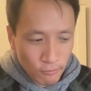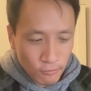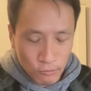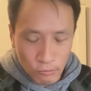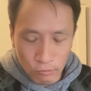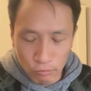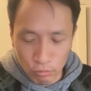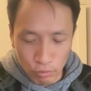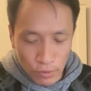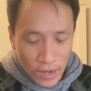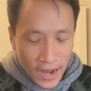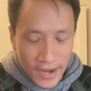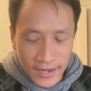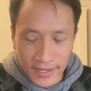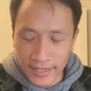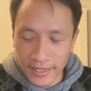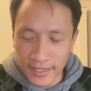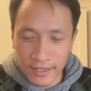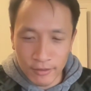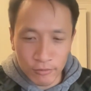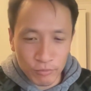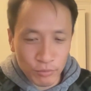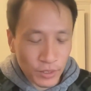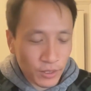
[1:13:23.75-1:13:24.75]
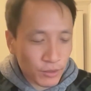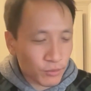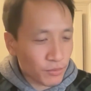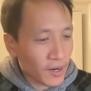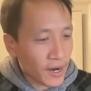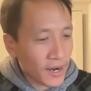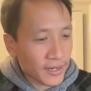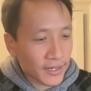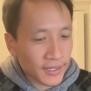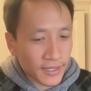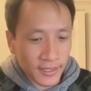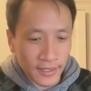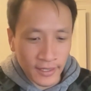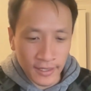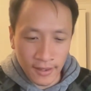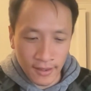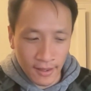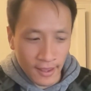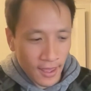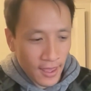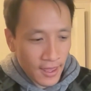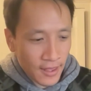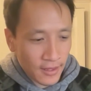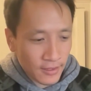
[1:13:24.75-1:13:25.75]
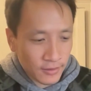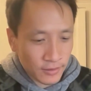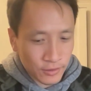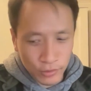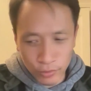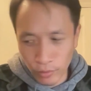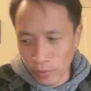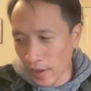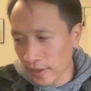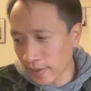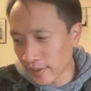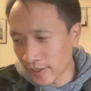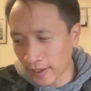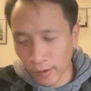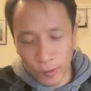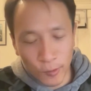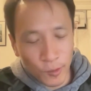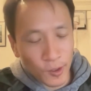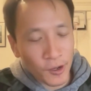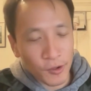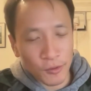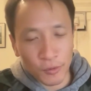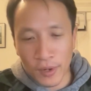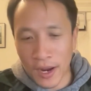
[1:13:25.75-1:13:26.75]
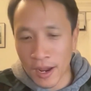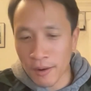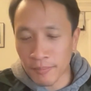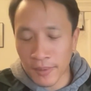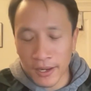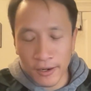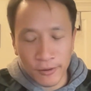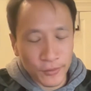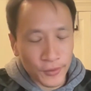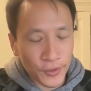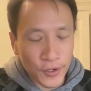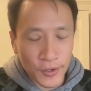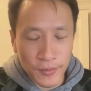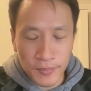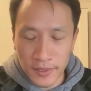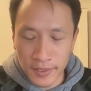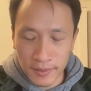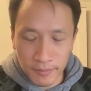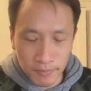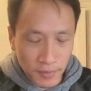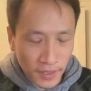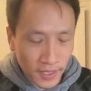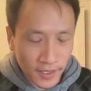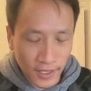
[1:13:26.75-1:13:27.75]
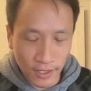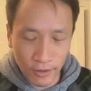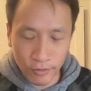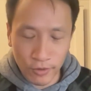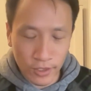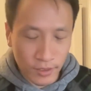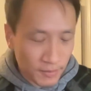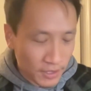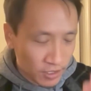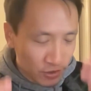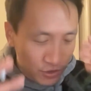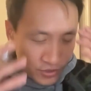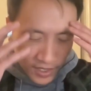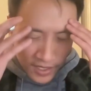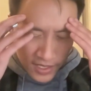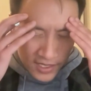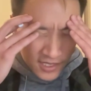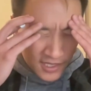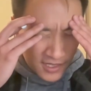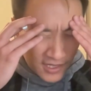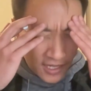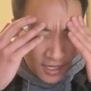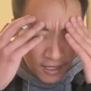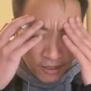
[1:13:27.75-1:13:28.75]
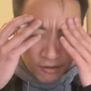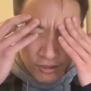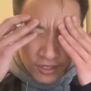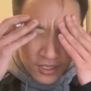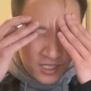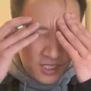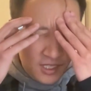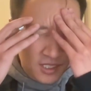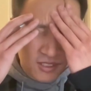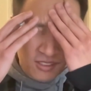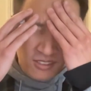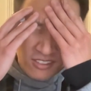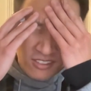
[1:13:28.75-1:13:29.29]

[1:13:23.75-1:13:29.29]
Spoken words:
writing and rewriting and walking around my room and being like, what am I trying to say? What's